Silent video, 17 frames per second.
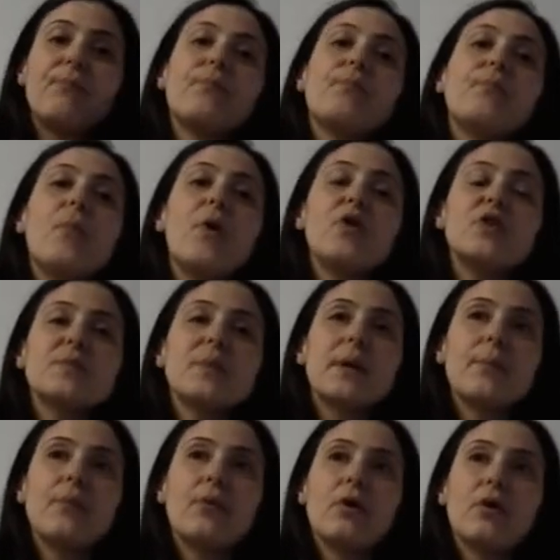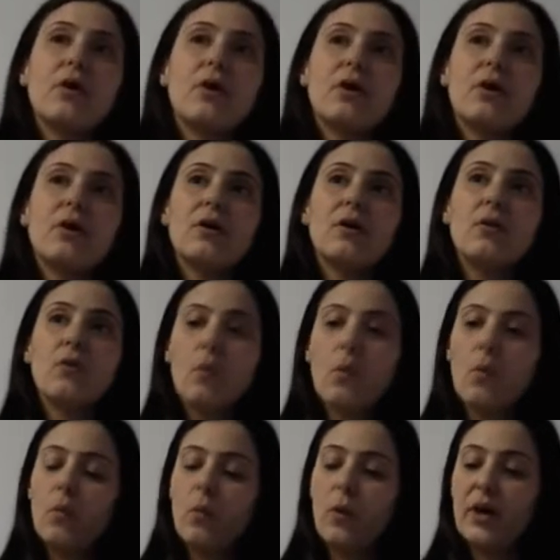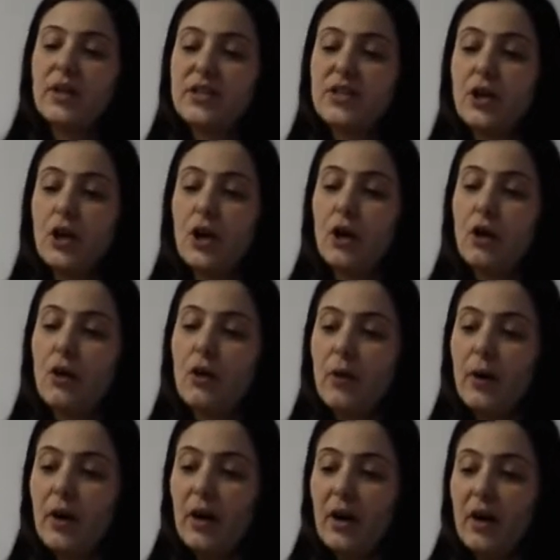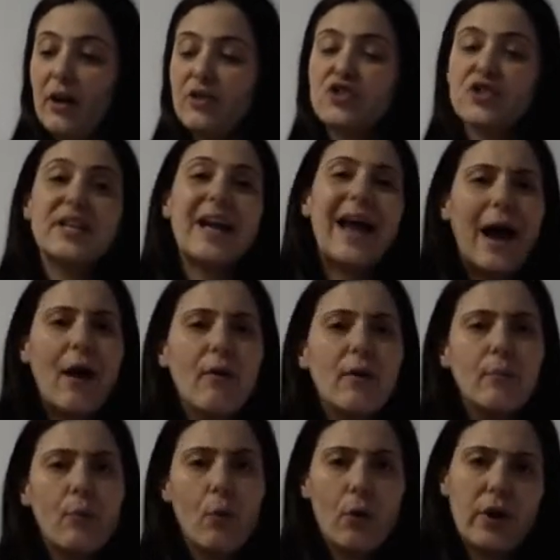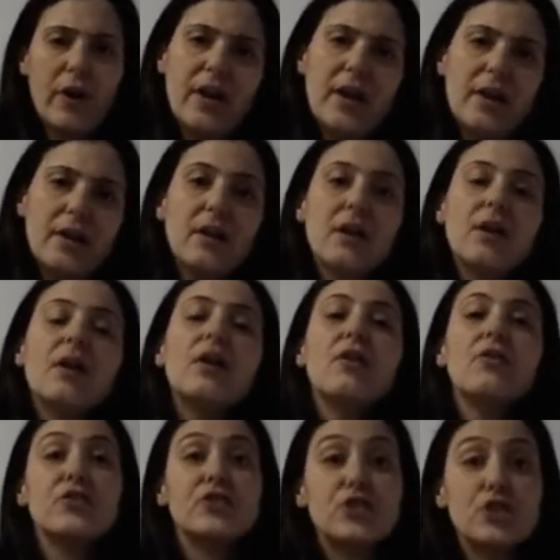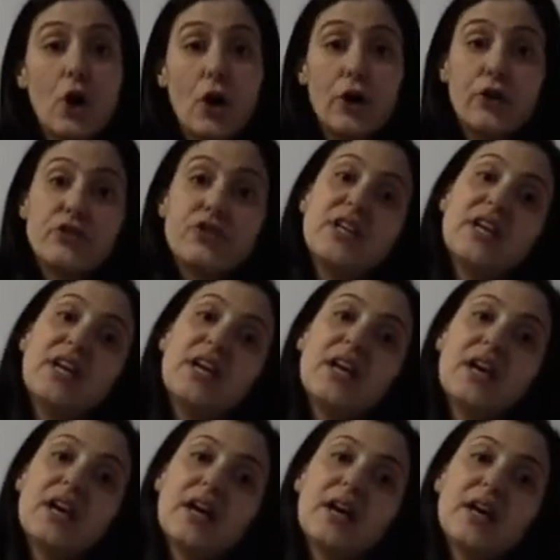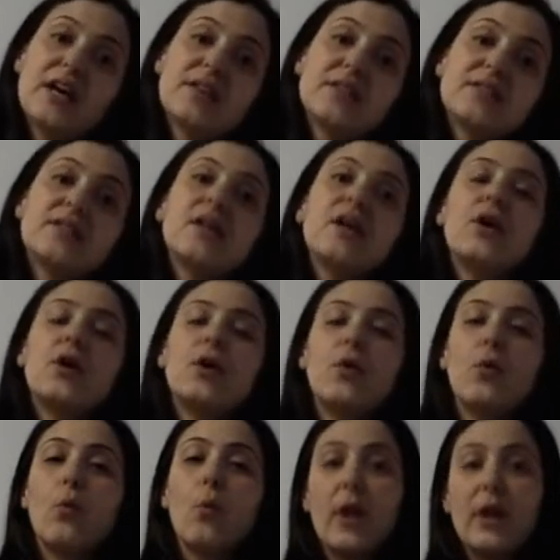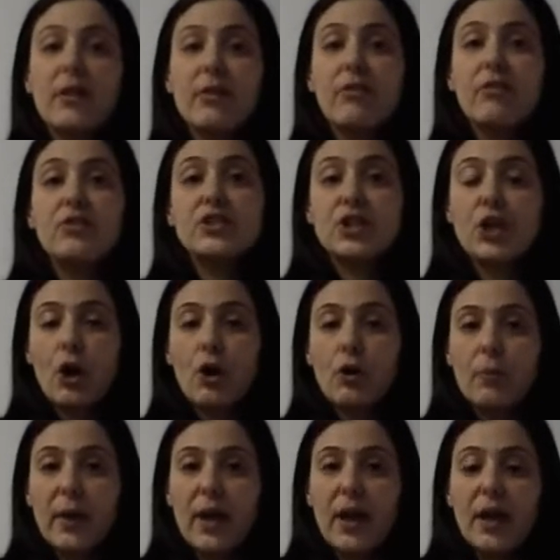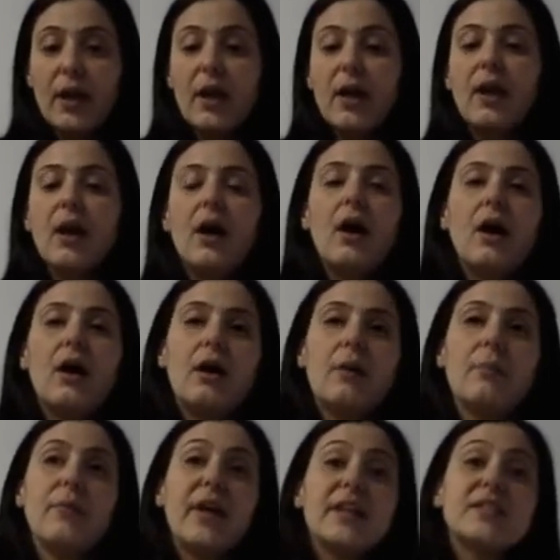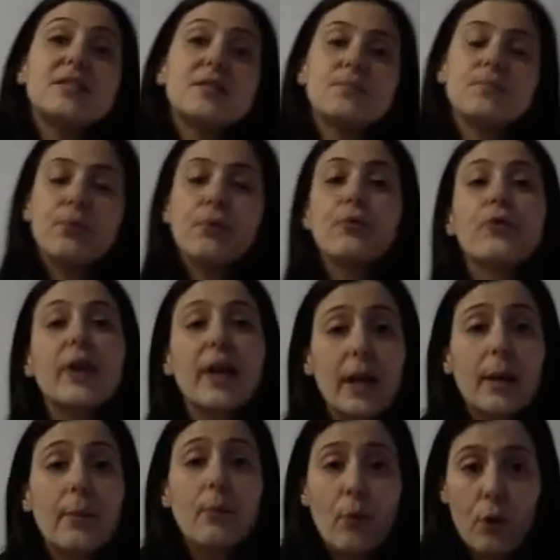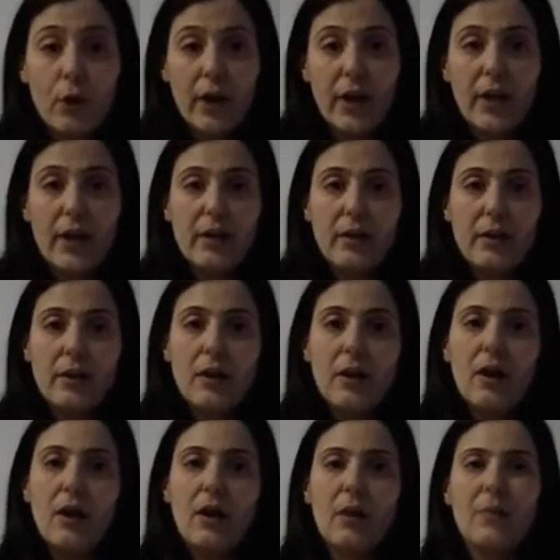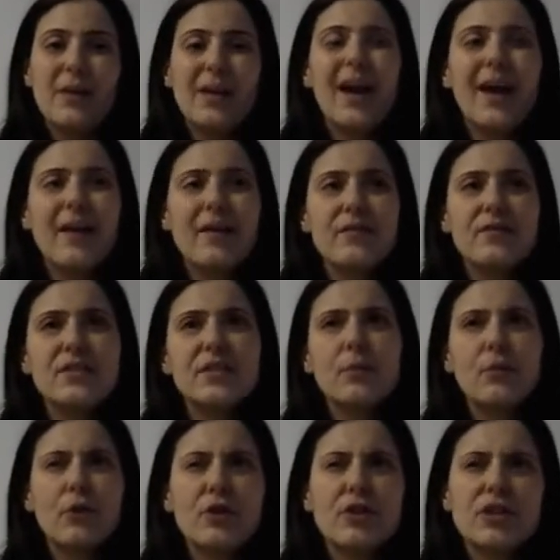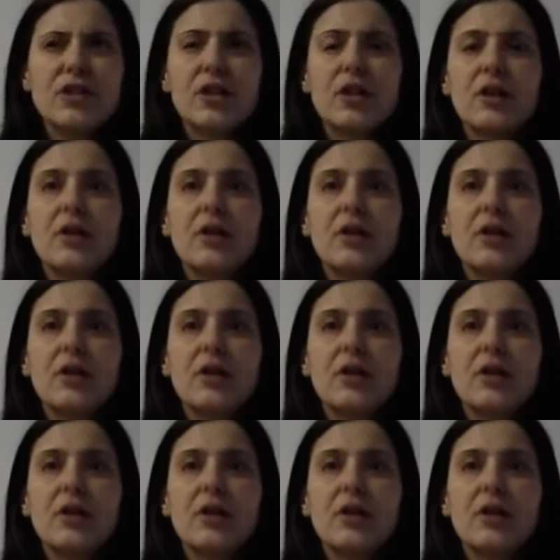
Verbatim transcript: most people want to know uh, just how important the starter tea is, with the SCOBY. Um, it's pretty important, um, kind of similar to